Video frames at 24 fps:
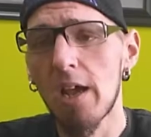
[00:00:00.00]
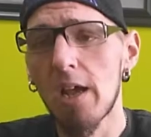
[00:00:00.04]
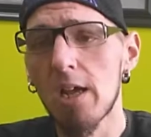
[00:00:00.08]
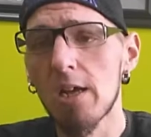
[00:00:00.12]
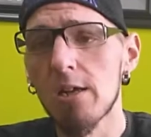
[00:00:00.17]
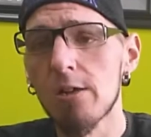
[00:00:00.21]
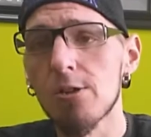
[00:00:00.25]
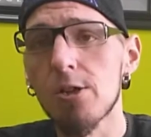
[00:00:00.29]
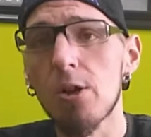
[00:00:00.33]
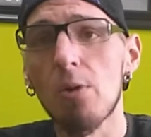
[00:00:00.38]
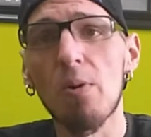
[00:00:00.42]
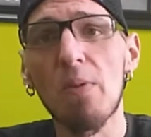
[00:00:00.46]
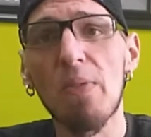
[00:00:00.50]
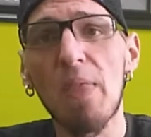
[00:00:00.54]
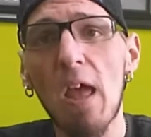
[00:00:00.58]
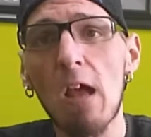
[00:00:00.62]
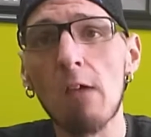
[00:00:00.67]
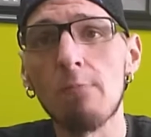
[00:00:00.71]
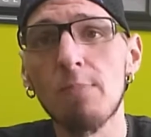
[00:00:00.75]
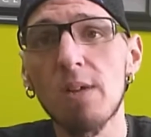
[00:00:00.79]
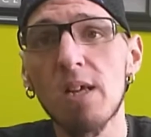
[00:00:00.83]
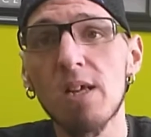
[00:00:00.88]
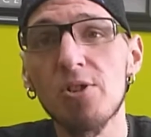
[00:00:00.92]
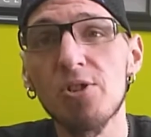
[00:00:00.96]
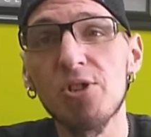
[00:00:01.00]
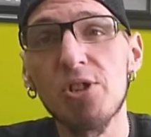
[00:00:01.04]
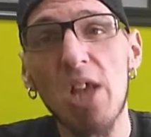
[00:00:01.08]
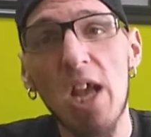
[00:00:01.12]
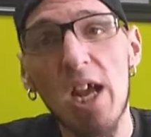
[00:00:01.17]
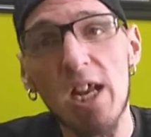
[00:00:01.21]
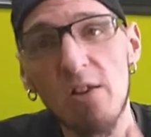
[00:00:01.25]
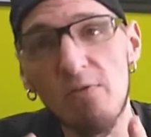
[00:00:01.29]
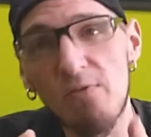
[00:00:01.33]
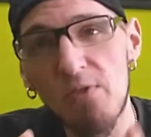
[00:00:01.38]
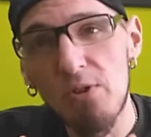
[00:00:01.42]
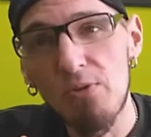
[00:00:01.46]
So with that being
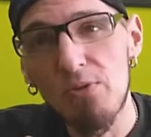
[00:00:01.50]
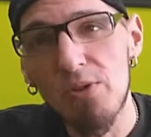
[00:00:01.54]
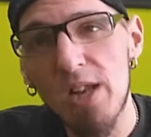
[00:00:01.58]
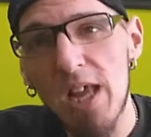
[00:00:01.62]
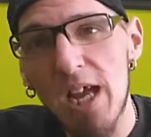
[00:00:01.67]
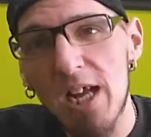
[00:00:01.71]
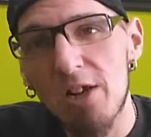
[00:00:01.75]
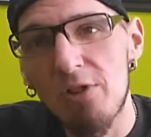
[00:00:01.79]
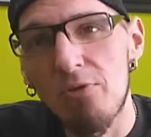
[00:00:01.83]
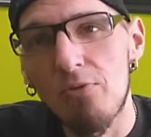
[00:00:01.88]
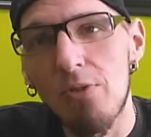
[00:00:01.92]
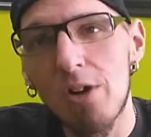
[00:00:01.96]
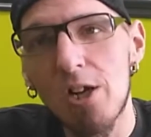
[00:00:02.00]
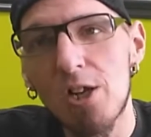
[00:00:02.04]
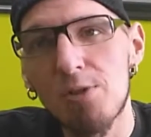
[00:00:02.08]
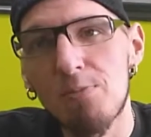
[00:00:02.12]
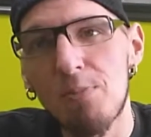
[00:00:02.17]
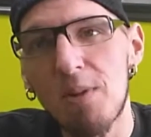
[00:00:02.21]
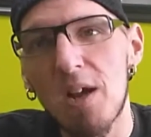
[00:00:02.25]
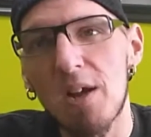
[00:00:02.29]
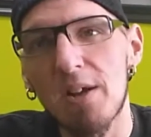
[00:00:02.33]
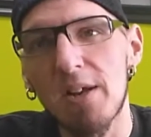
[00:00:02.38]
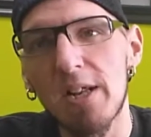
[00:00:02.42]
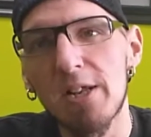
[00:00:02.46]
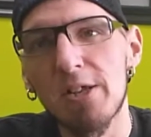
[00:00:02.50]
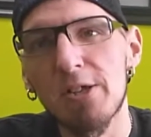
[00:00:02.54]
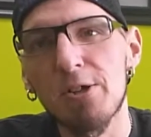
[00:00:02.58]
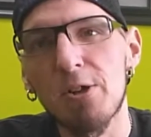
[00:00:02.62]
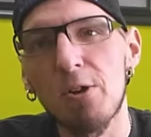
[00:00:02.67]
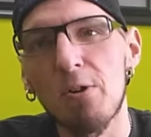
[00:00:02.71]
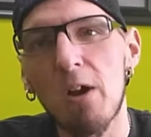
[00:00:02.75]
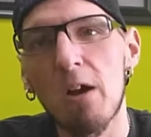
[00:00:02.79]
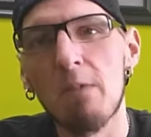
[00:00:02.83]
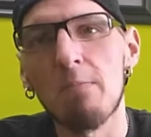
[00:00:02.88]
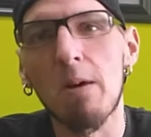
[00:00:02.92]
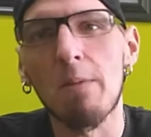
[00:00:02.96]
said, if you would like to reach me on
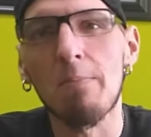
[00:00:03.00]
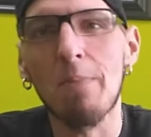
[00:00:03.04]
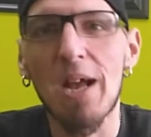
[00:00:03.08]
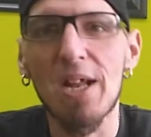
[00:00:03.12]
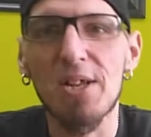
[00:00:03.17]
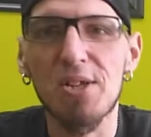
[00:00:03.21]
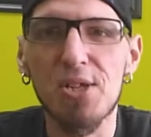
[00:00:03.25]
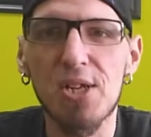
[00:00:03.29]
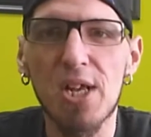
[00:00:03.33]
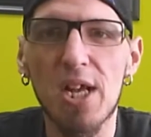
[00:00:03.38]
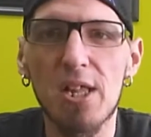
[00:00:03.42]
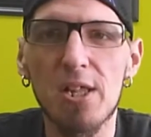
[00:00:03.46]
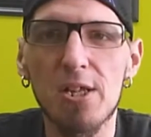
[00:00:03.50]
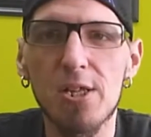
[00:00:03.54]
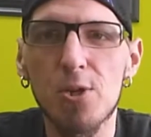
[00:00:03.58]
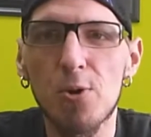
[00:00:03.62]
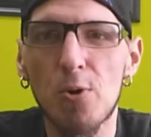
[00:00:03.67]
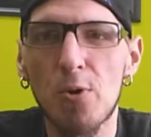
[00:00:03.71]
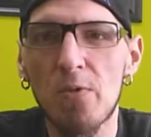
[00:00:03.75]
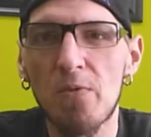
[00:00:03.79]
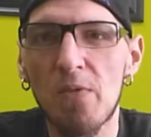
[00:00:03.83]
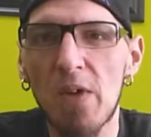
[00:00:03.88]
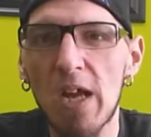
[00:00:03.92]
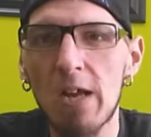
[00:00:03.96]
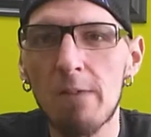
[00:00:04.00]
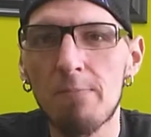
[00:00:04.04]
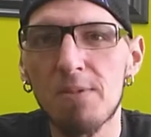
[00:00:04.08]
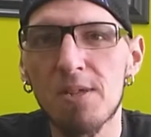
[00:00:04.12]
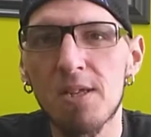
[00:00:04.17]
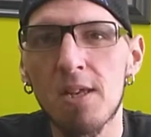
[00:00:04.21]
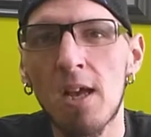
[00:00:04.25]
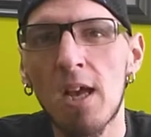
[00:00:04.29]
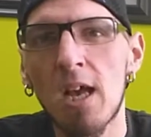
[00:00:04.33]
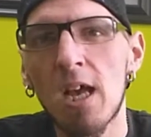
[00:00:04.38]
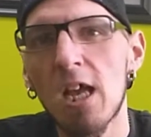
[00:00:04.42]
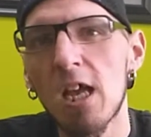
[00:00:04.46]
Instagram, I'm at Skeletor
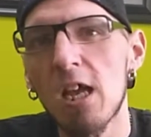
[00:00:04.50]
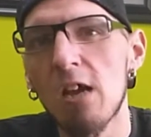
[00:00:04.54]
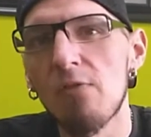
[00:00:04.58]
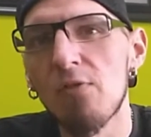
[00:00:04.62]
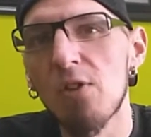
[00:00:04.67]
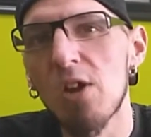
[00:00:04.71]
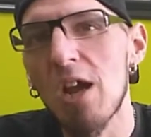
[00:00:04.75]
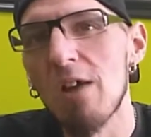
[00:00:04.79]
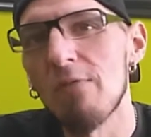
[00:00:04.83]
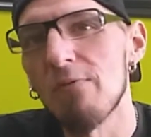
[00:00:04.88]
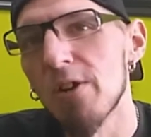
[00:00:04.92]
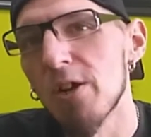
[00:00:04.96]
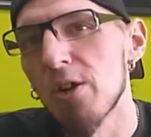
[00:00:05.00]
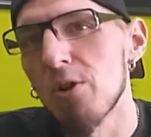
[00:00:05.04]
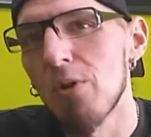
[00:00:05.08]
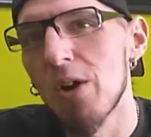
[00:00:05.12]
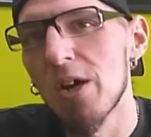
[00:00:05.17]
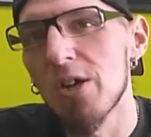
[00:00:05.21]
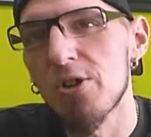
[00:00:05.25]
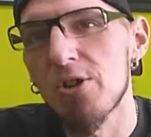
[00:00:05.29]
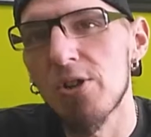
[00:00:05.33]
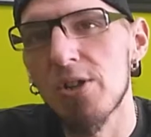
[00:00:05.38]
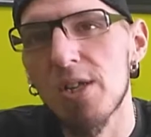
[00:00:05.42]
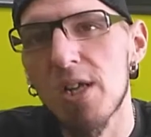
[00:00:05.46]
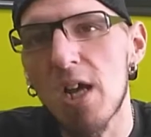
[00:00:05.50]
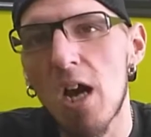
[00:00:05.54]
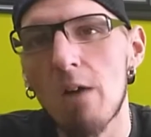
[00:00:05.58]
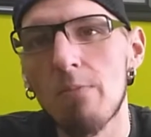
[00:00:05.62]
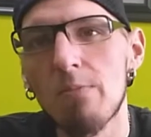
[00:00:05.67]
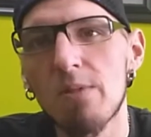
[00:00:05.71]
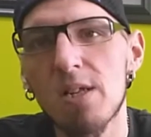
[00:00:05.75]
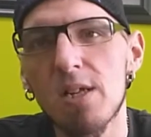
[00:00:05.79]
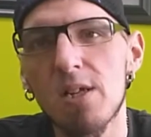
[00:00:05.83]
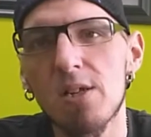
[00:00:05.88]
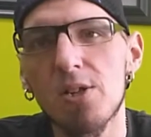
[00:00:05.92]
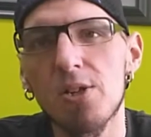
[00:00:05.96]
Vapes. If you have any questions,
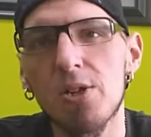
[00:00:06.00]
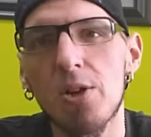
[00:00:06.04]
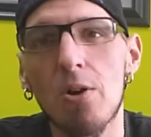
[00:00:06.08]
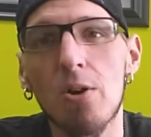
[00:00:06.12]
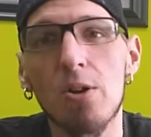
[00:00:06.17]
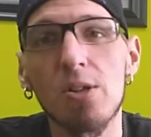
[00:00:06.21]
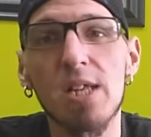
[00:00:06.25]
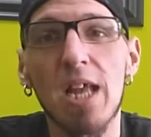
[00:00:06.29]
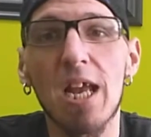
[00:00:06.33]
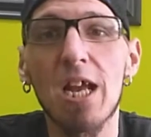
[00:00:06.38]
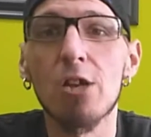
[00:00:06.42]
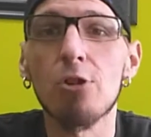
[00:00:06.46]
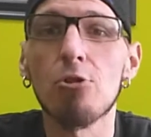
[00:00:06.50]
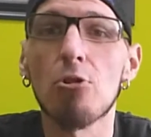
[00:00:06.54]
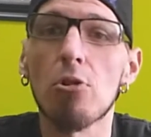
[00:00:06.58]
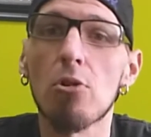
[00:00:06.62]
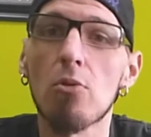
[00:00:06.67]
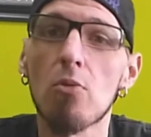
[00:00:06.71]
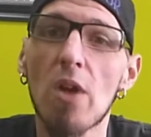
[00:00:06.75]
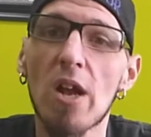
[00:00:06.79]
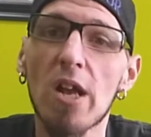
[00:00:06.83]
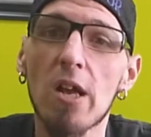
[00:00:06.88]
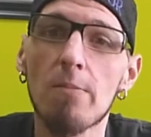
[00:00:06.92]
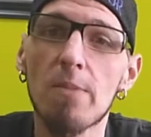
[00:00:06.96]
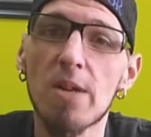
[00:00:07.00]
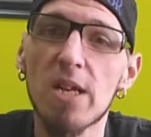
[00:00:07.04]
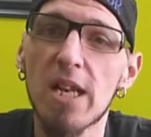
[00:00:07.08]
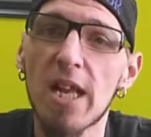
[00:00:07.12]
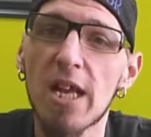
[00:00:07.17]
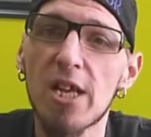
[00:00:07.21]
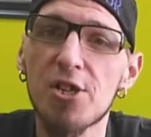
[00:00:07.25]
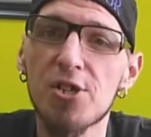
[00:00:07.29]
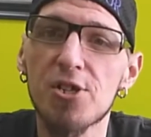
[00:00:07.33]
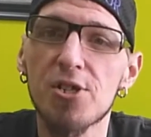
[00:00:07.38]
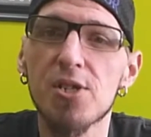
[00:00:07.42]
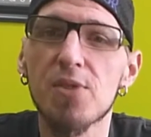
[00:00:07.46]
comments, concerns, and or
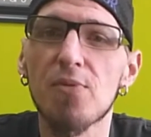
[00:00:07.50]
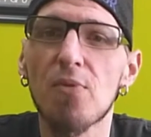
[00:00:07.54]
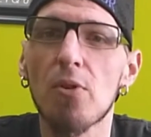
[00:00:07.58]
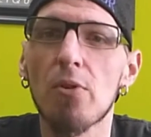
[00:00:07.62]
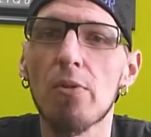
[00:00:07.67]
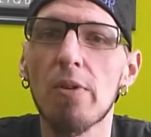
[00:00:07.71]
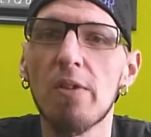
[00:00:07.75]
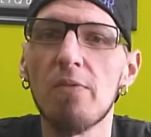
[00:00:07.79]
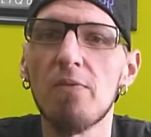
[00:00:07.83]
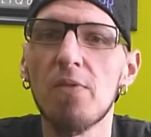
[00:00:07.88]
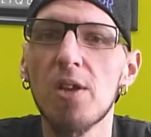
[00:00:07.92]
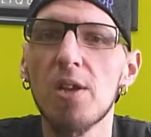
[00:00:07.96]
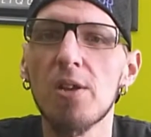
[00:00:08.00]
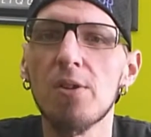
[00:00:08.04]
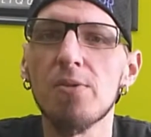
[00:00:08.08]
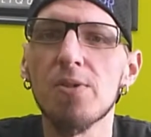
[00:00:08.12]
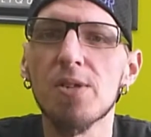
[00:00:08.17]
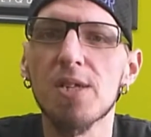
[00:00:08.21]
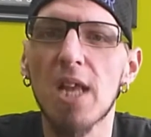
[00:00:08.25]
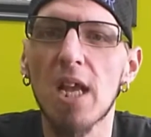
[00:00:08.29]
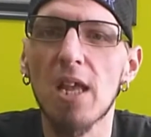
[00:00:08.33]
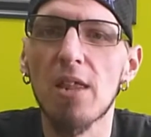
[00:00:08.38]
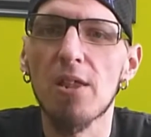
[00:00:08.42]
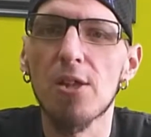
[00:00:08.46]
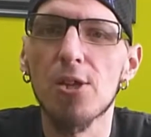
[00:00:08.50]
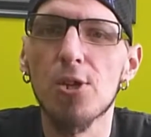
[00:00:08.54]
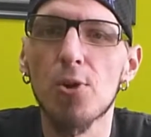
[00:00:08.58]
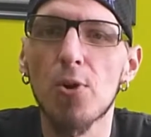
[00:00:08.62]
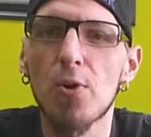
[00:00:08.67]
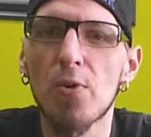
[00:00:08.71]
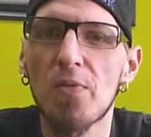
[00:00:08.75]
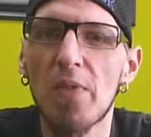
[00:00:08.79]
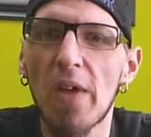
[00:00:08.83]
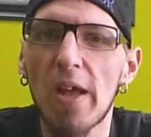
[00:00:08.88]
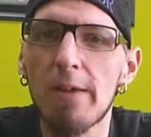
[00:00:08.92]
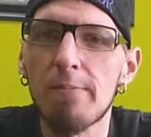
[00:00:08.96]
recommendations for review,
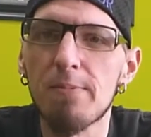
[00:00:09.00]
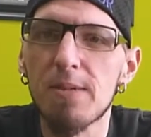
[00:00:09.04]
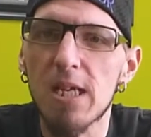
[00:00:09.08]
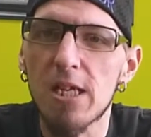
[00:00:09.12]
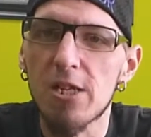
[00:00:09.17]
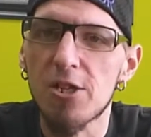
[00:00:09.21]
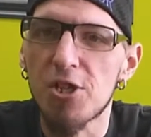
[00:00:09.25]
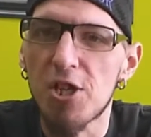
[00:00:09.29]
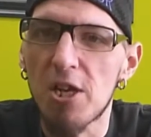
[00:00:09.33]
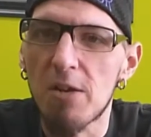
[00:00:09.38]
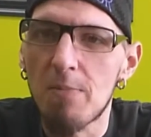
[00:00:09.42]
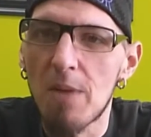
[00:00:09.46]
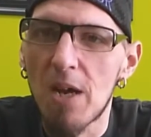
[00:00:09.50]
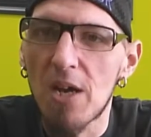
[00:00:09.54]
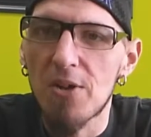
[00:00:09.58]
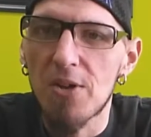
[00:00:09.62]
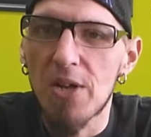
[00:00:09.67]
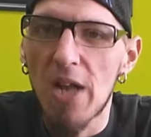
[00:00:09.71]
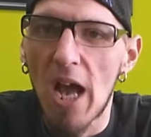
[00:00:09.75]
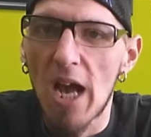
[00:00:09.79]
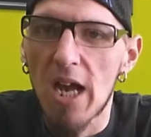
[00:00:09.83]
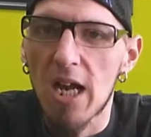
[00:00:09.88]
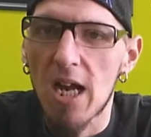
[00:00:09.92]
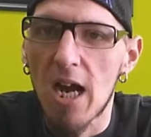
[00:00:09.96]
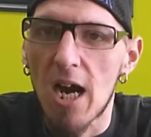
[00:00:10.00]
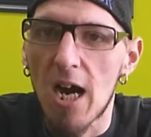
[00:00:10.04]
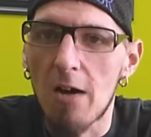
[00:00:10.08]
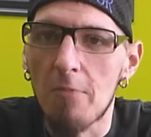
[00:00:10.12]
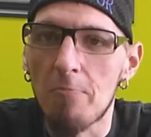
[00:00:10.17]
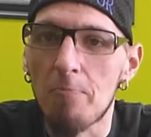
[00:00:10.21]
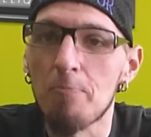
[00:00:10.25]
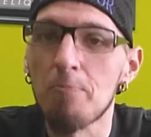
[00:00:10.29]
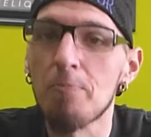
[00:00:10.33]
skeletorvapes@gmail.com.